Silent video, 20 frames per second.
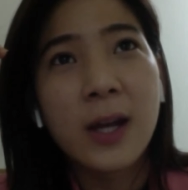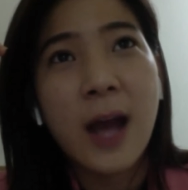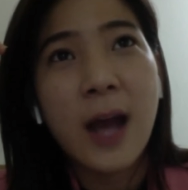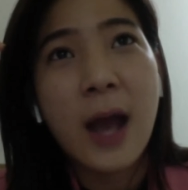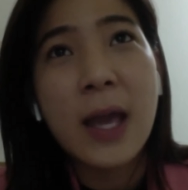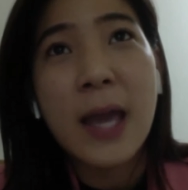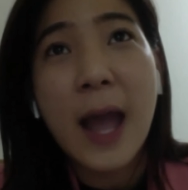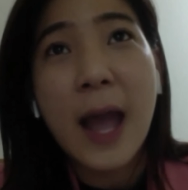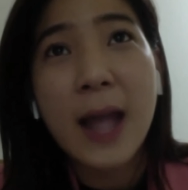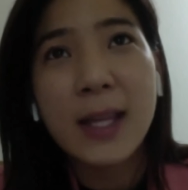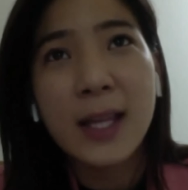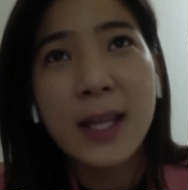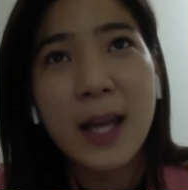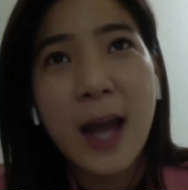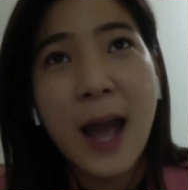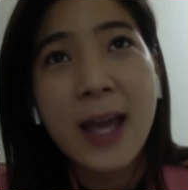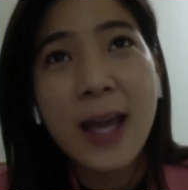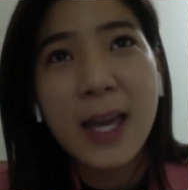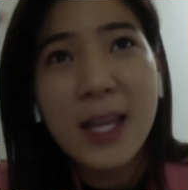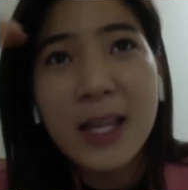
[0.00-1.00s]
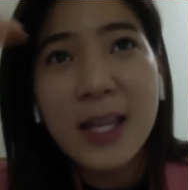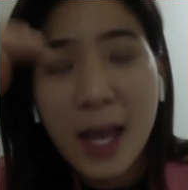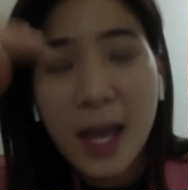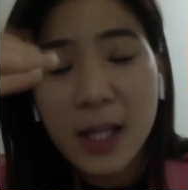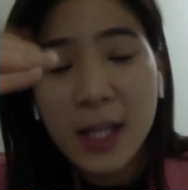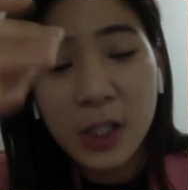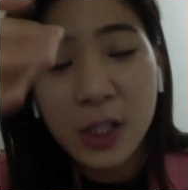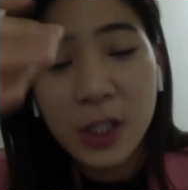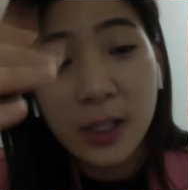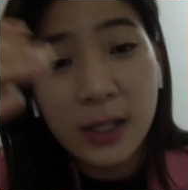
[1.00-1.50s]
I
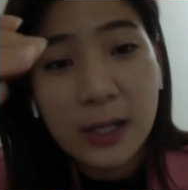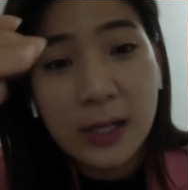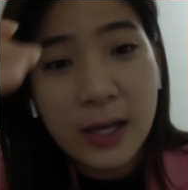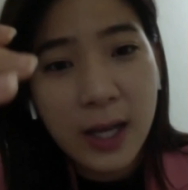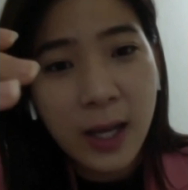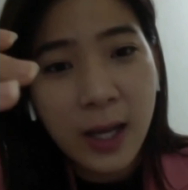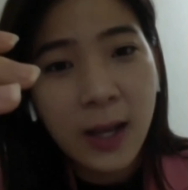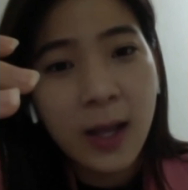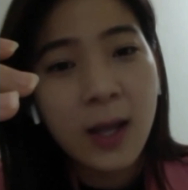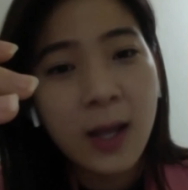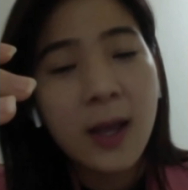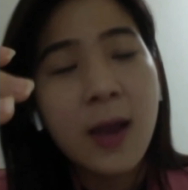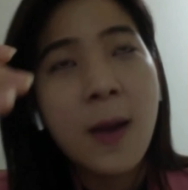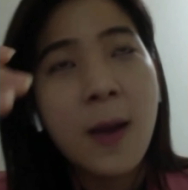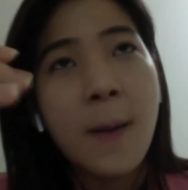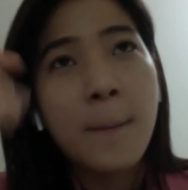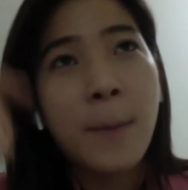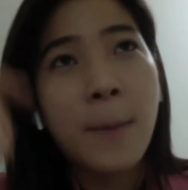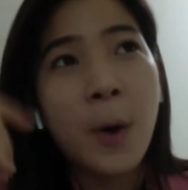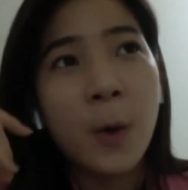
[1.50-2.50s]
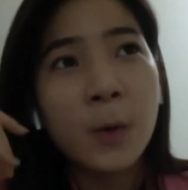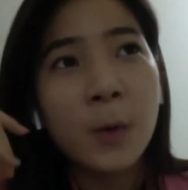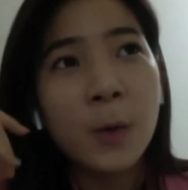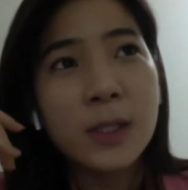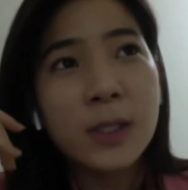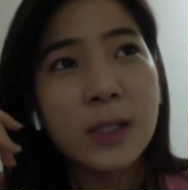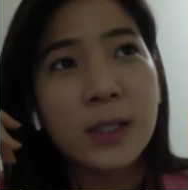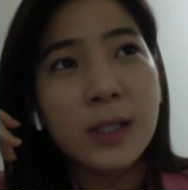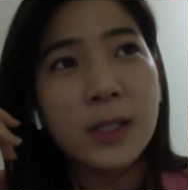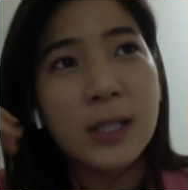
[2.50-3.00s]
intentionally post
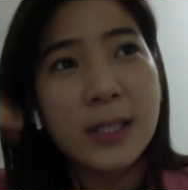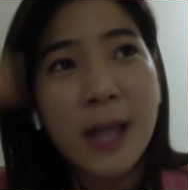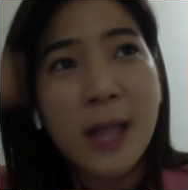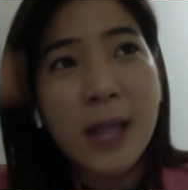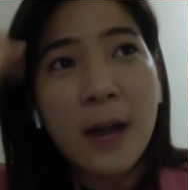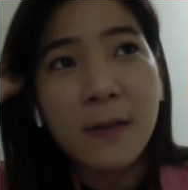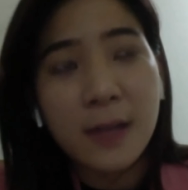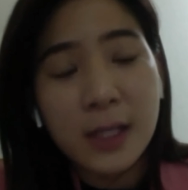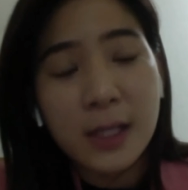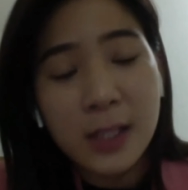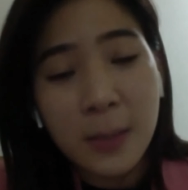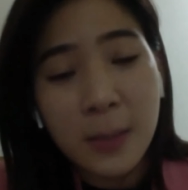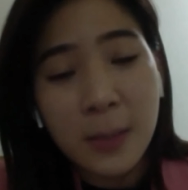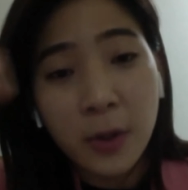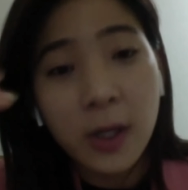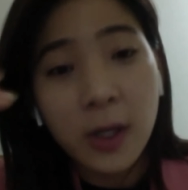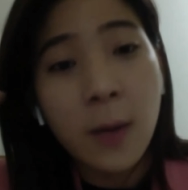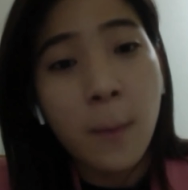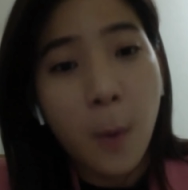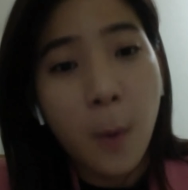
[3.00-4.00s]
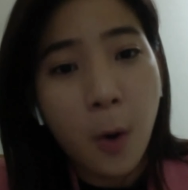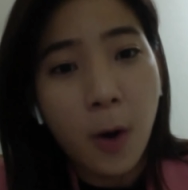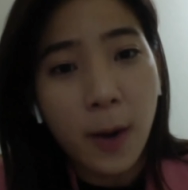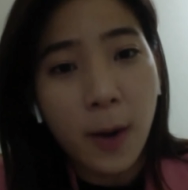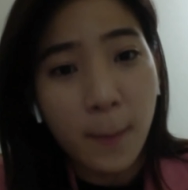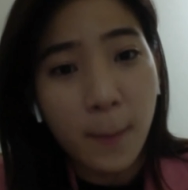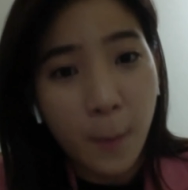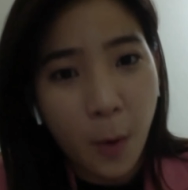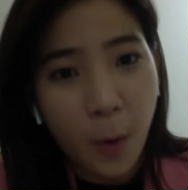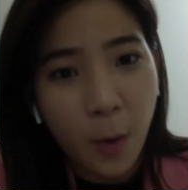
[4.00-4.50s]
this kind of testimonial
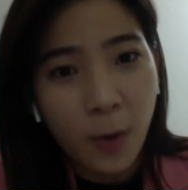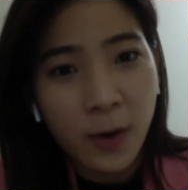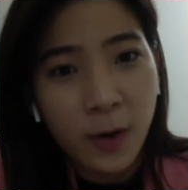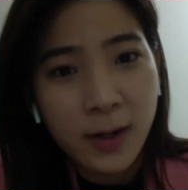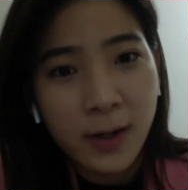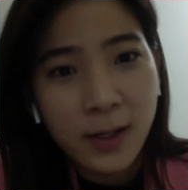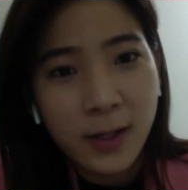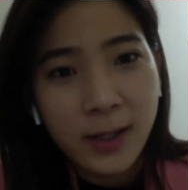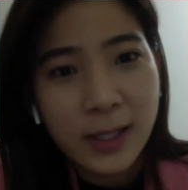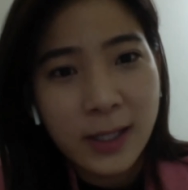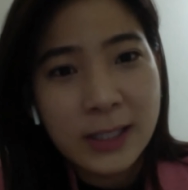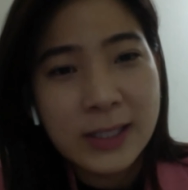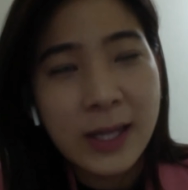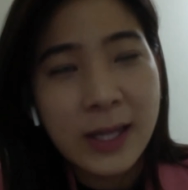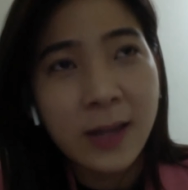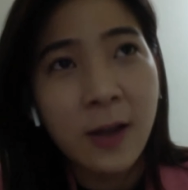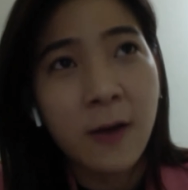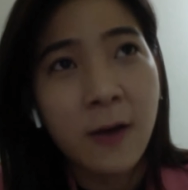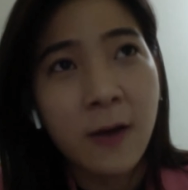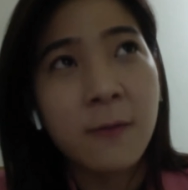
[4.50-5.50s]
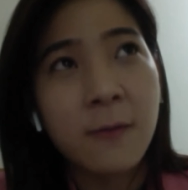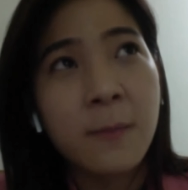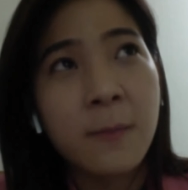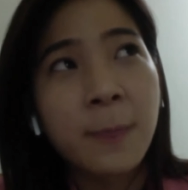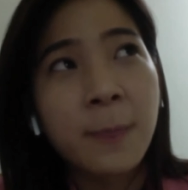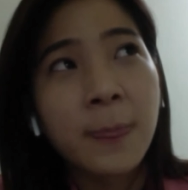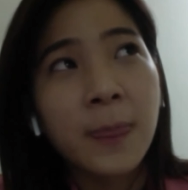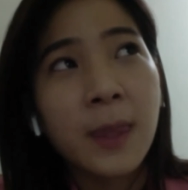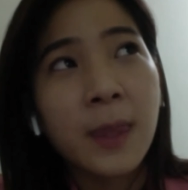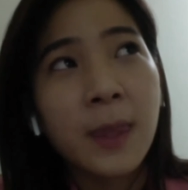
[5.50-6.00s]
more and more. Instead of,
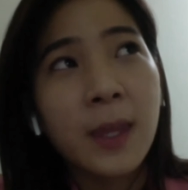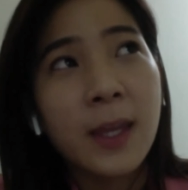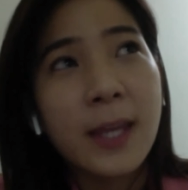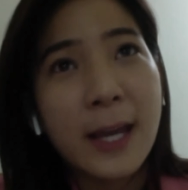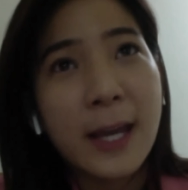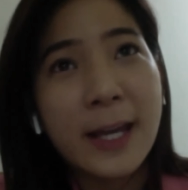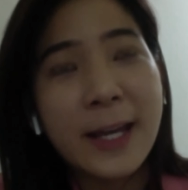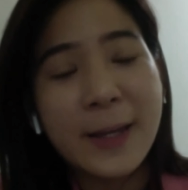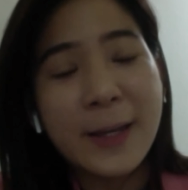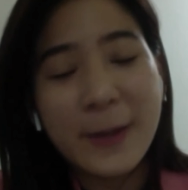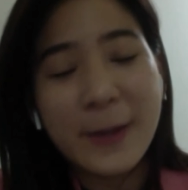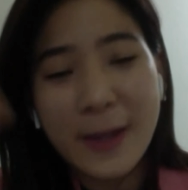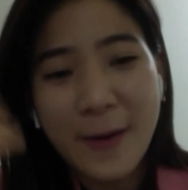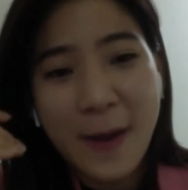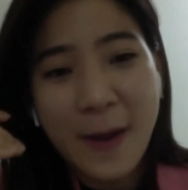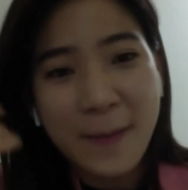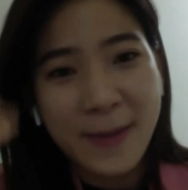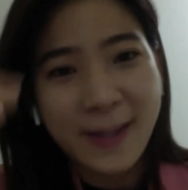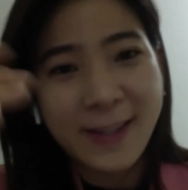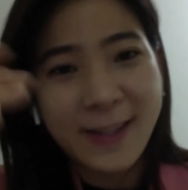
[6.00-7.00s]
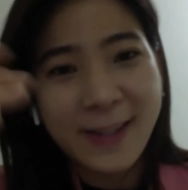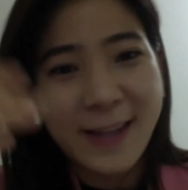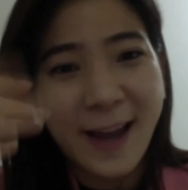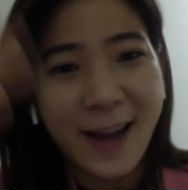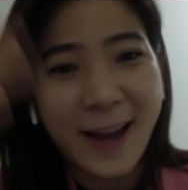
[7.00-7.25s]
you get what I mean? Yeah.